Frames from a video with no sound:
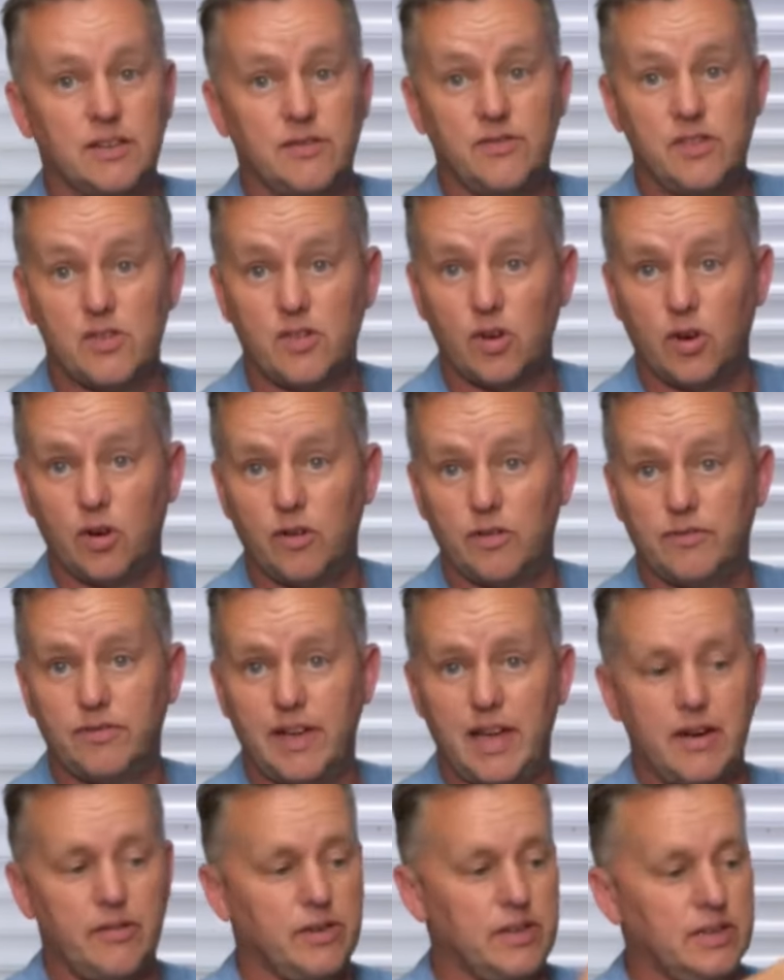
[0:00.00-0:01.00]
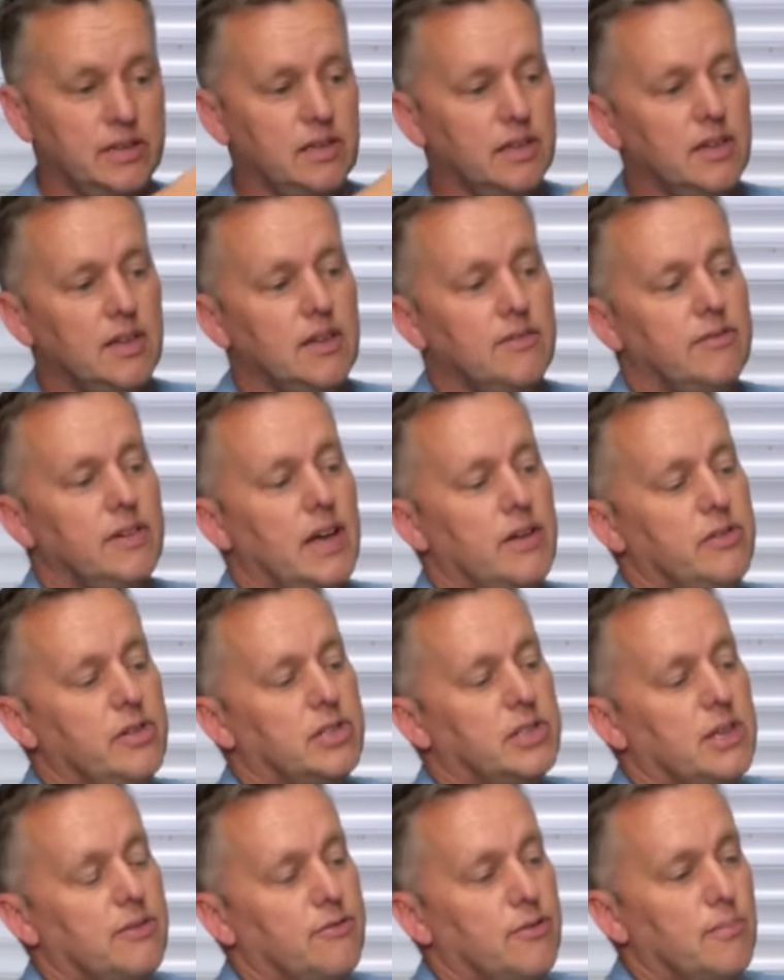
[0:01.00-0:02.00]
If you've got various
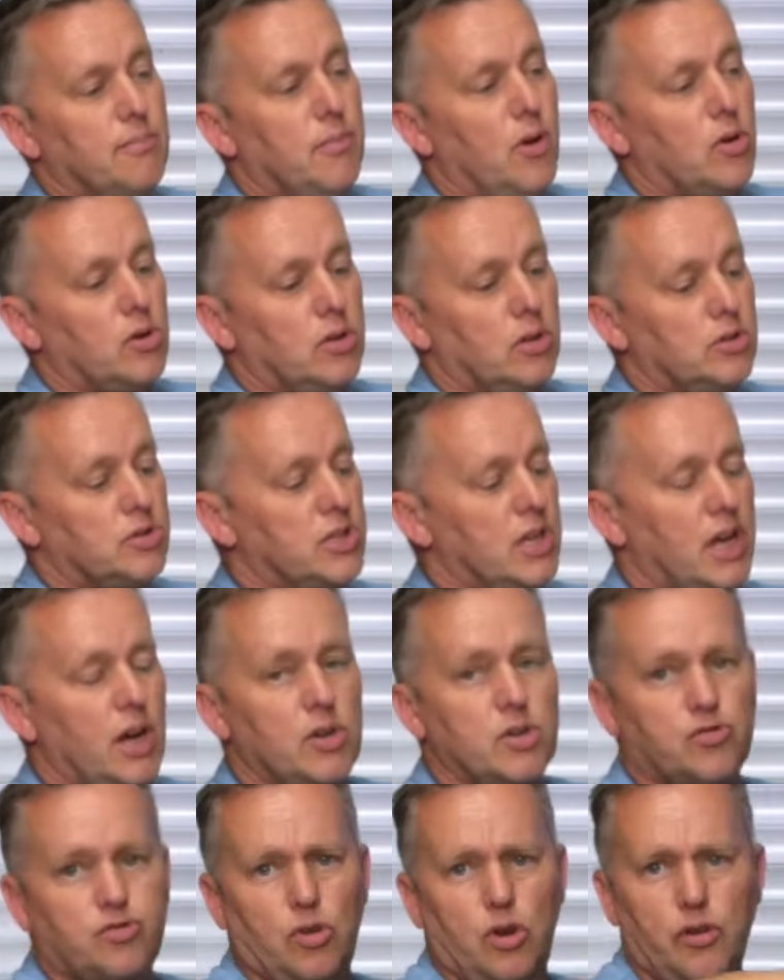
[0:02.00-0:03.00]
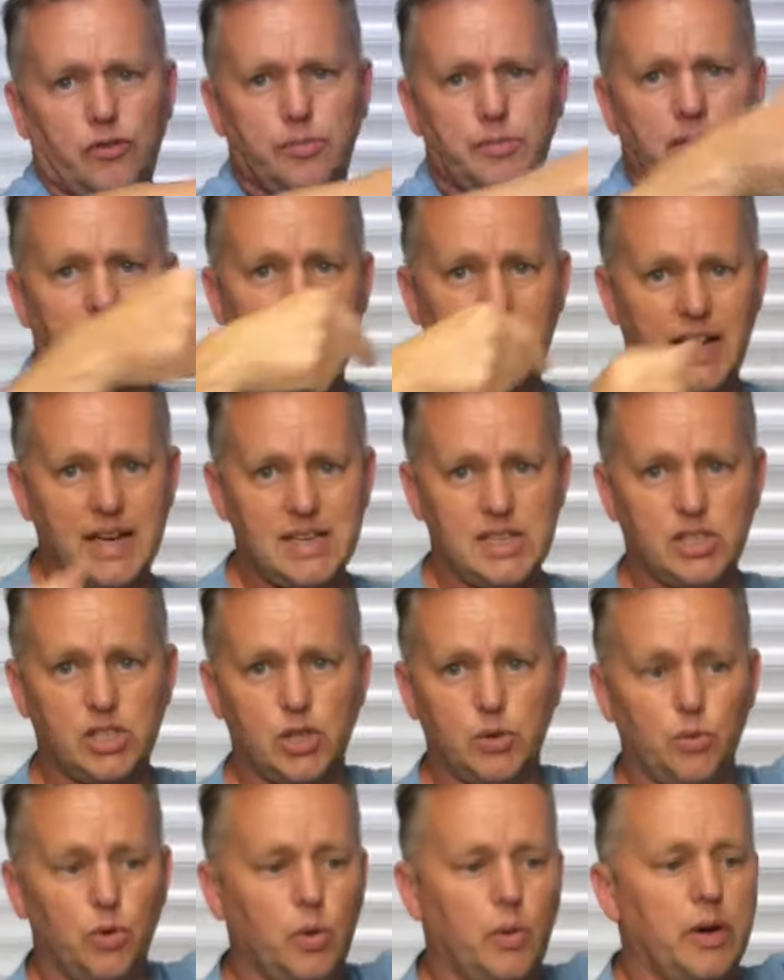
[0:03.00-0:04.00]
different models, it goes right from the
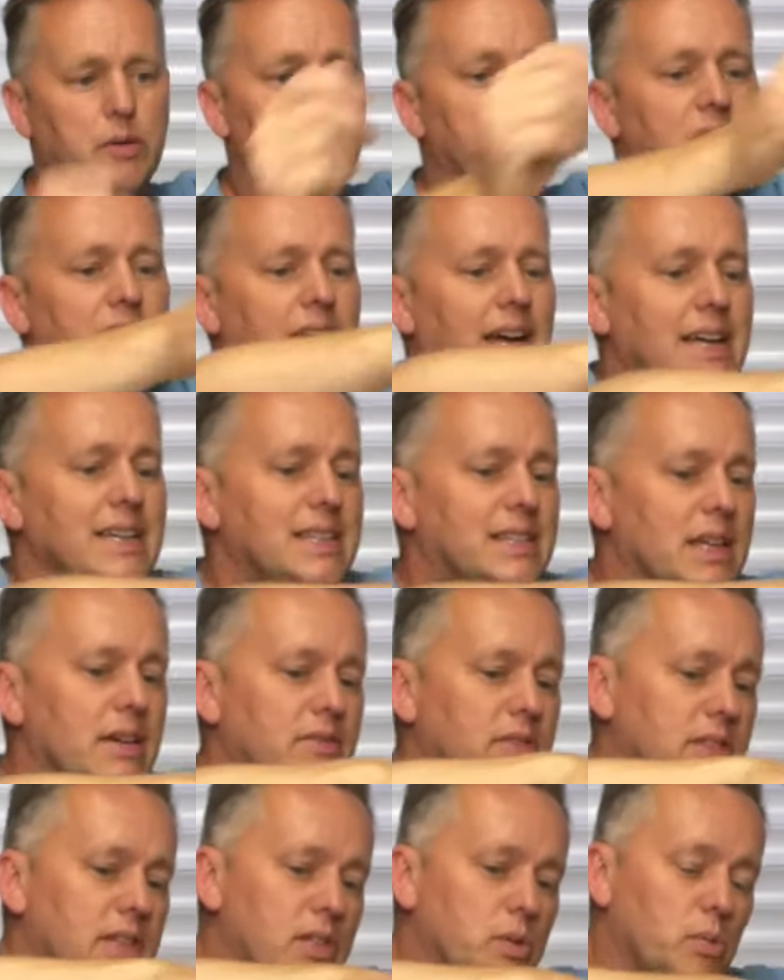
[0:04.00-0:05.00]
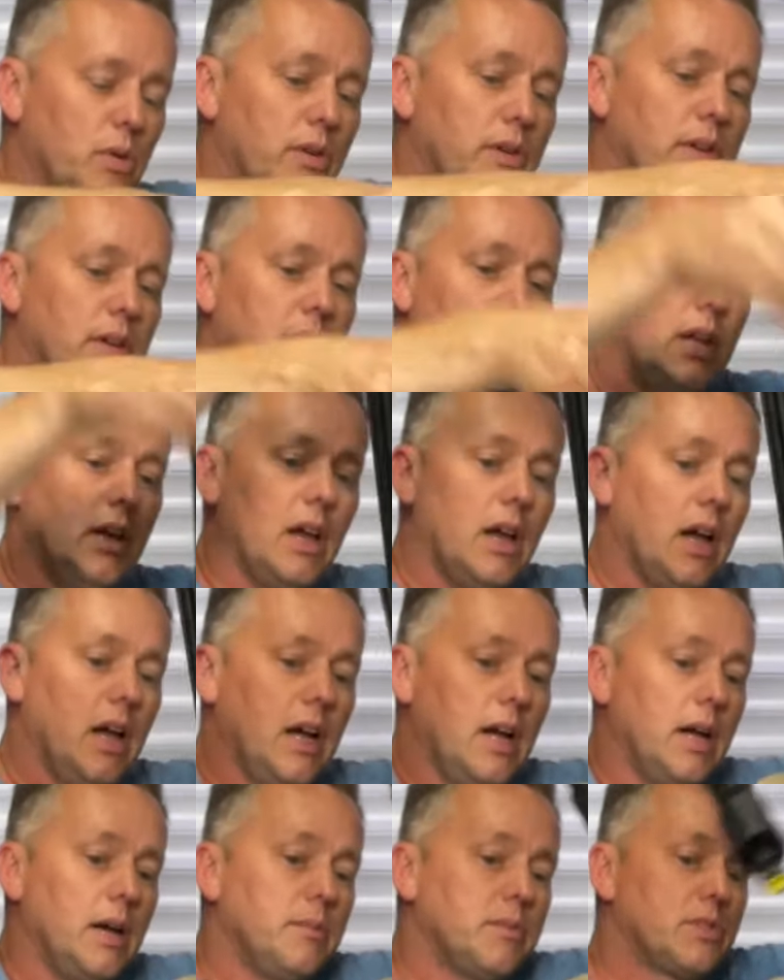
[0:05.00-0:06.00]
K2 all the way up to the K7, this
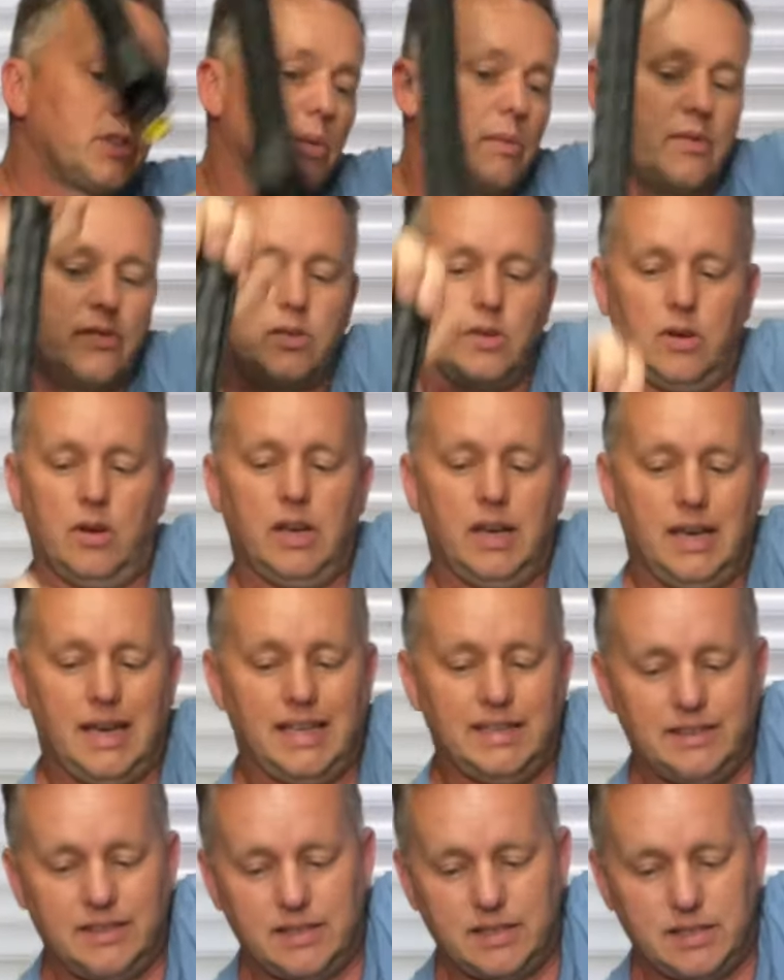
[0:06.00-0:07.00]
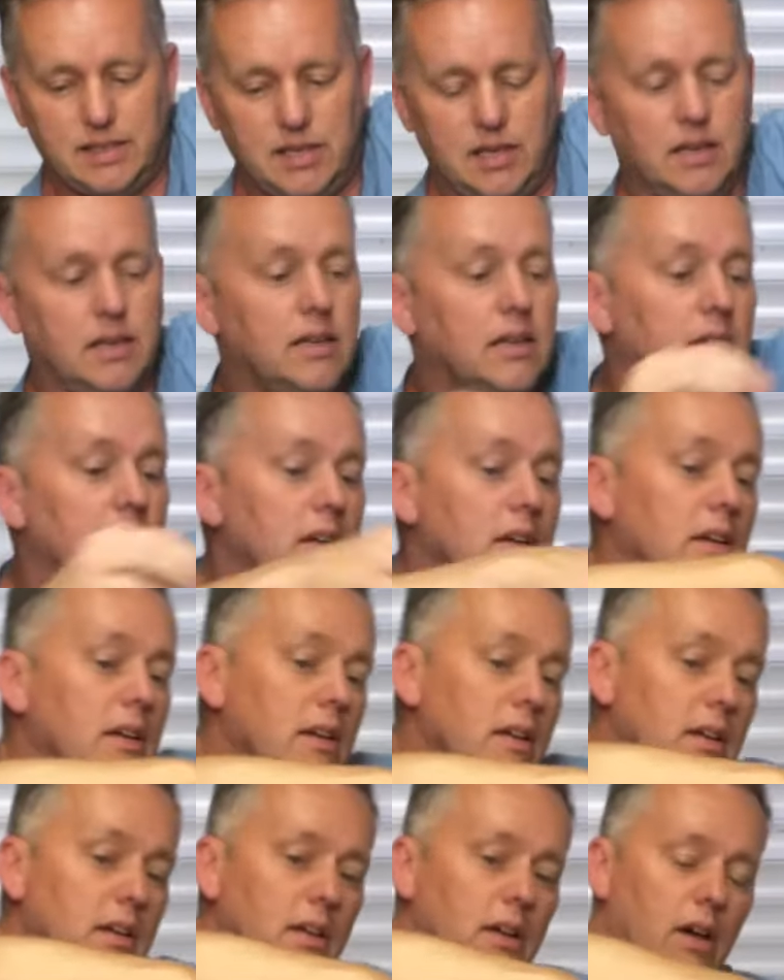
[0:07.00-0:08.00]
one. So we've got a lance
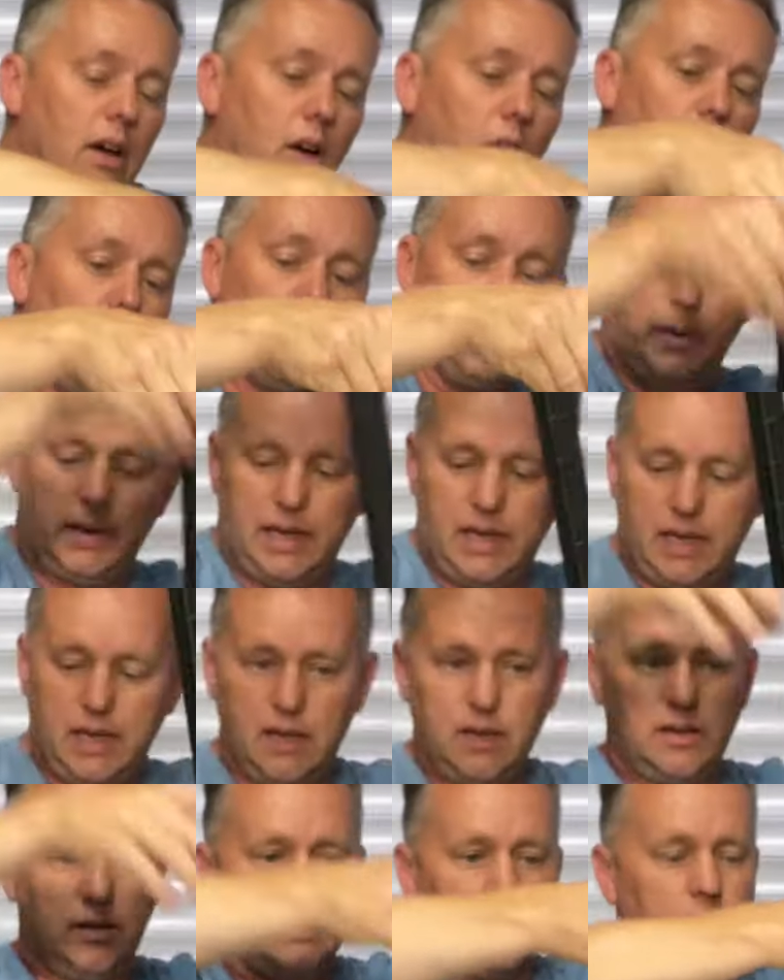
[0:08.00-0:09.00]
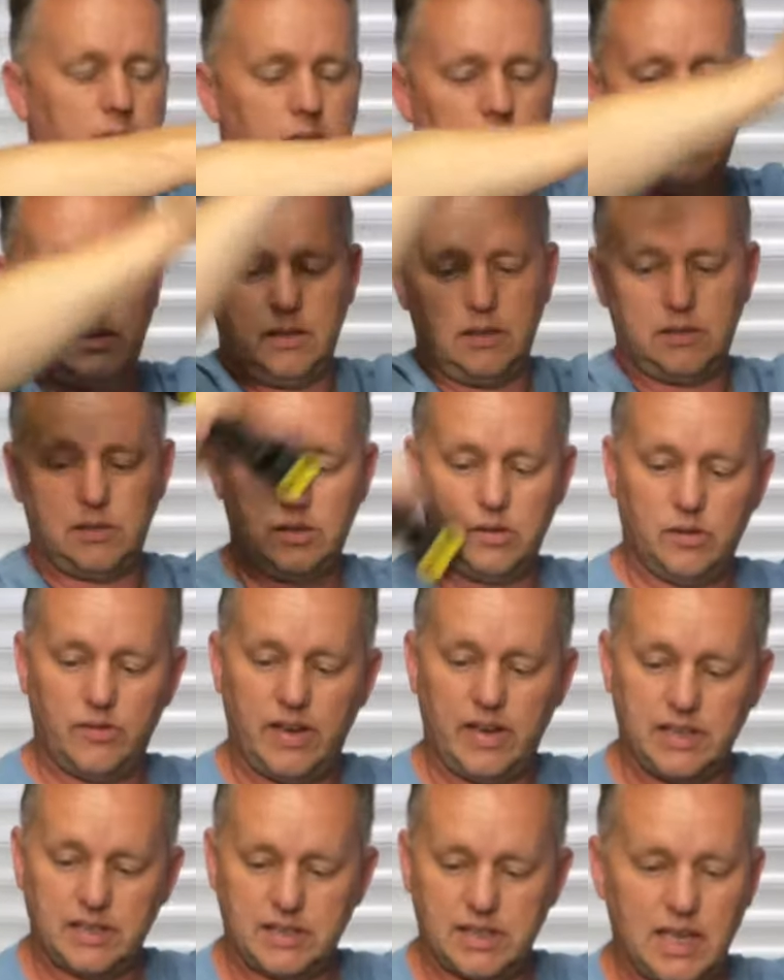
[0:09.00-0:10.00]
arm here, sort
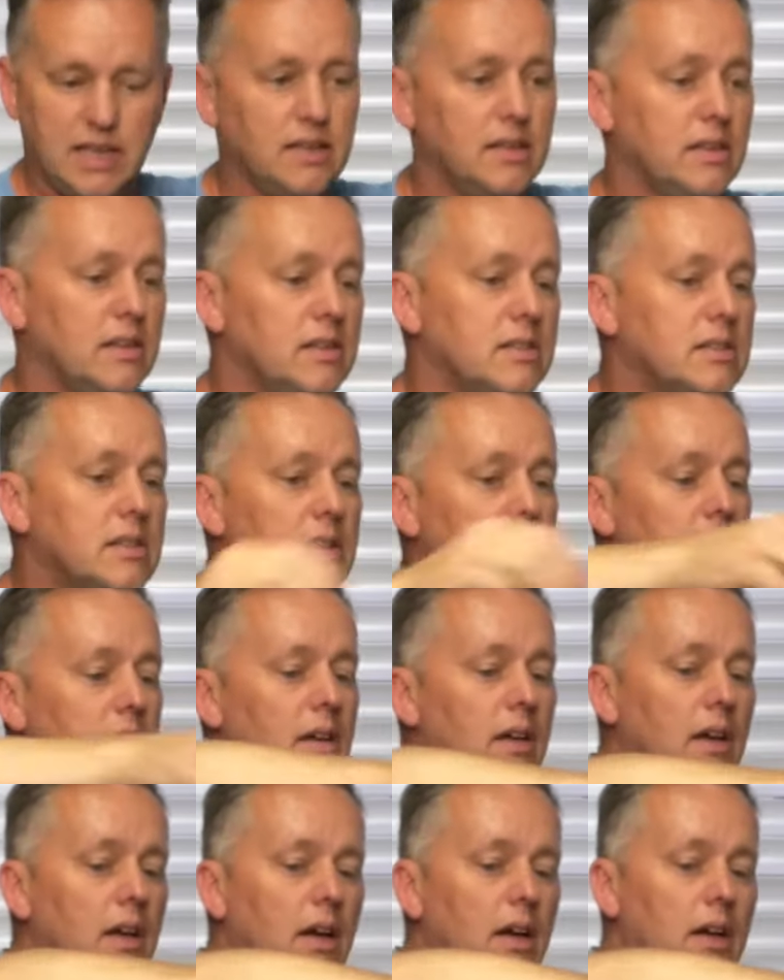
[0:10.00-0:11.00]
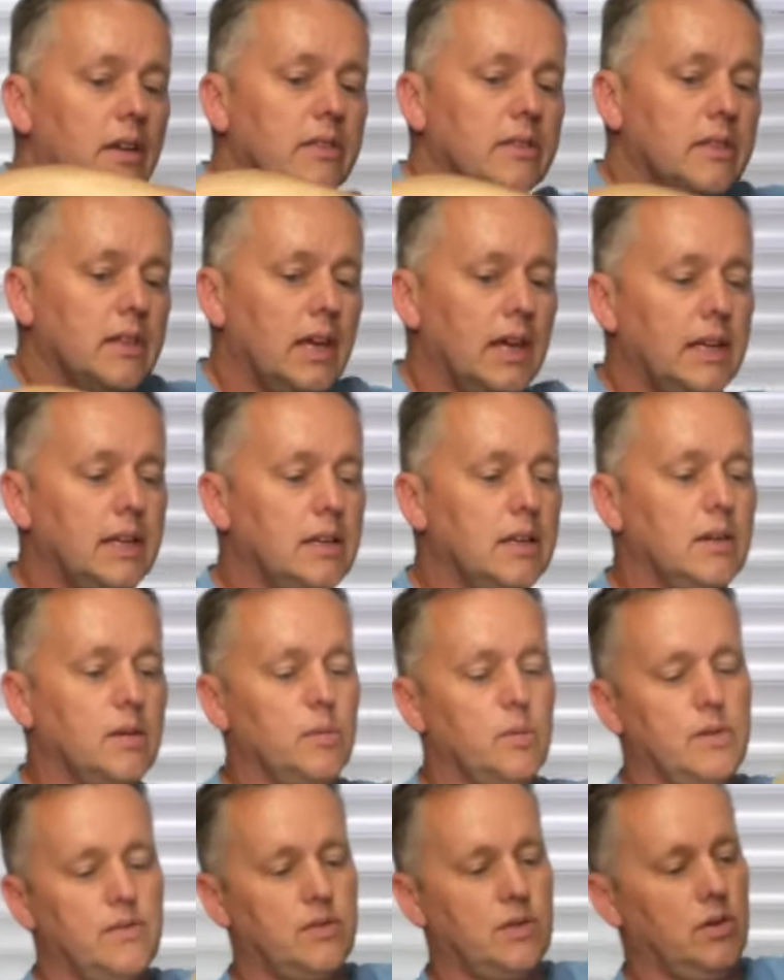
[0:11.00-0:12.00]
of extenders. Then
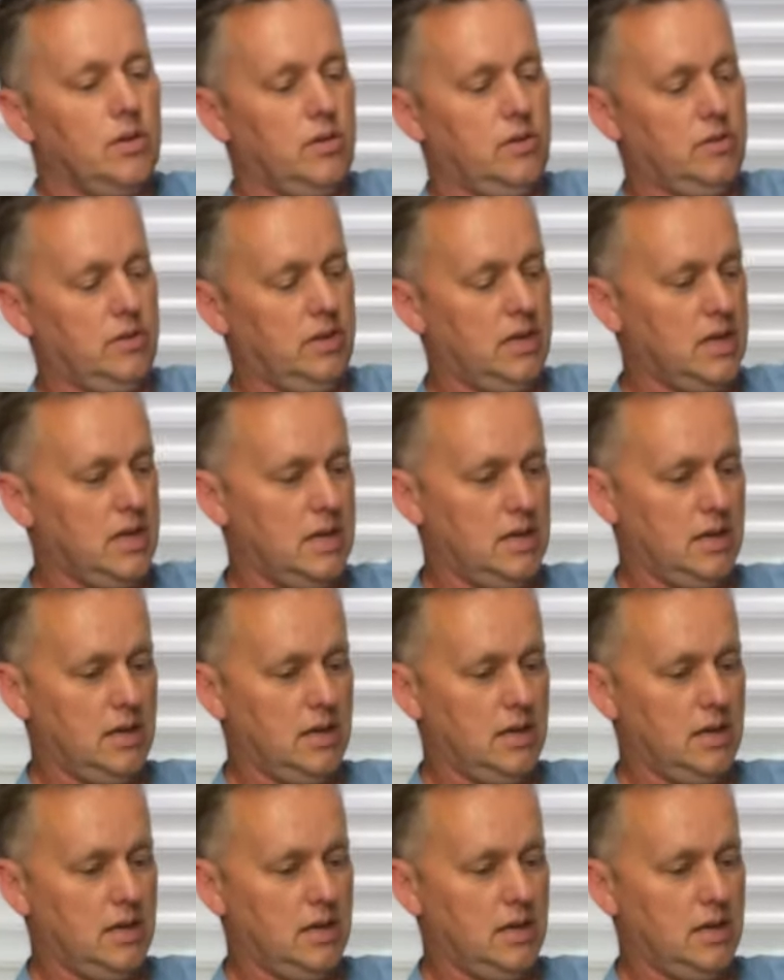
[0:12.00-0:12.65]
we've got the,